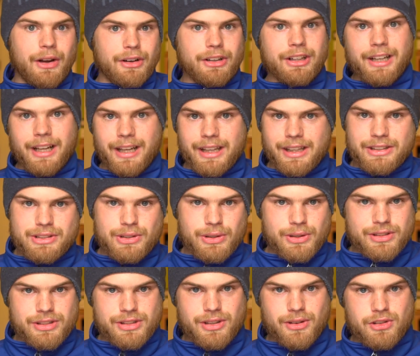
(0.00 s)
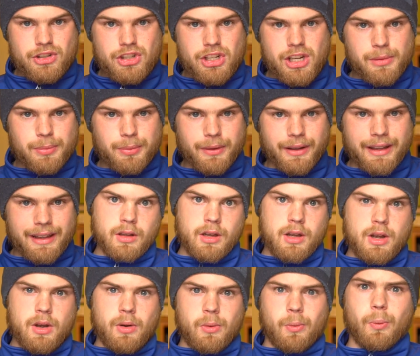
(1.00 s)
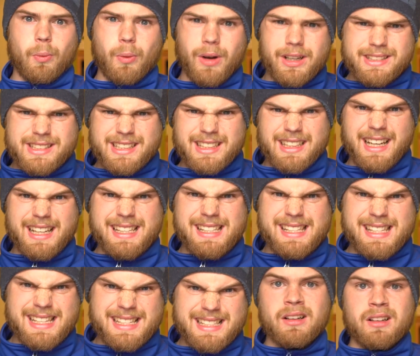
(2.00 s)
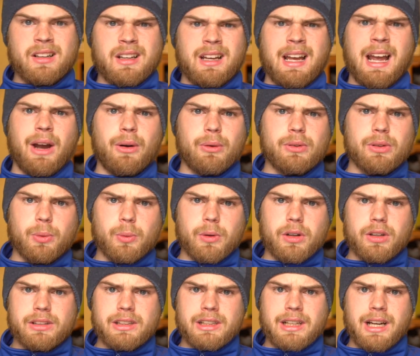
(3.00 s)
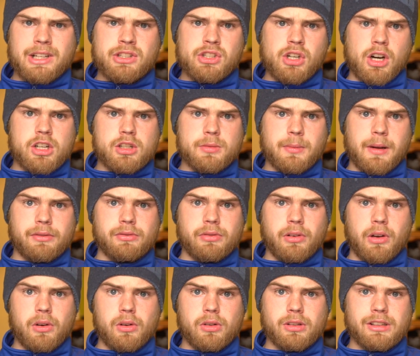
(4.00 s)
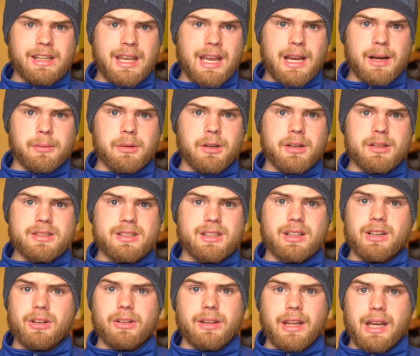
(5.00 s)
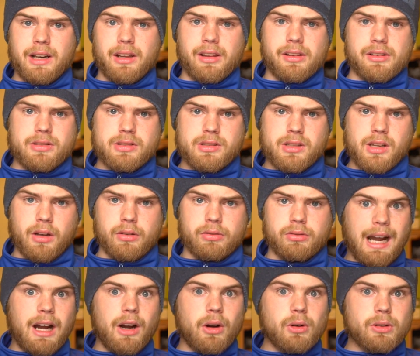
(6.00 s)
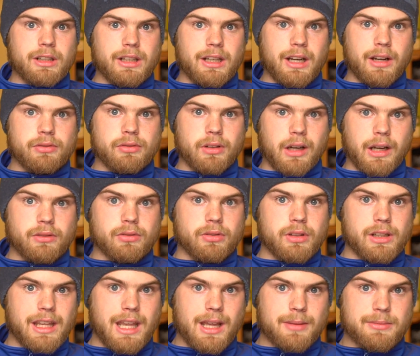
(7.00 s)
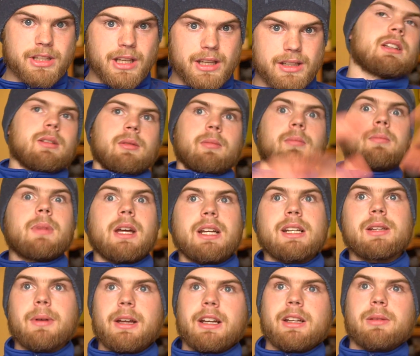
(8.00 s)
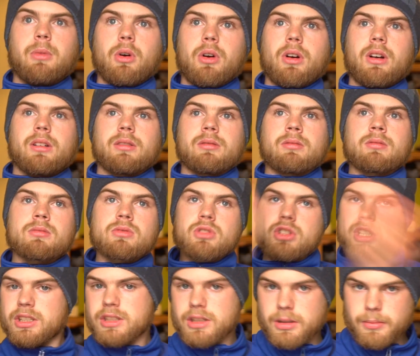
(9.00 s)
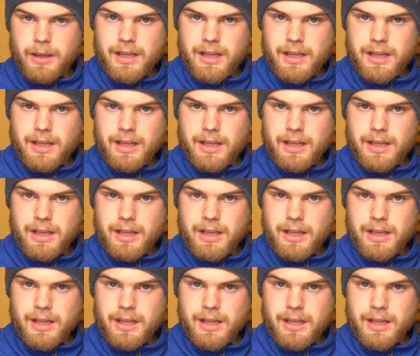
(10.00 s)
How did I do it so cheaply? What did I eat? How in the world did I charge my phone, cameras, and all that other stuff? How did I find free campsites? Many more, just the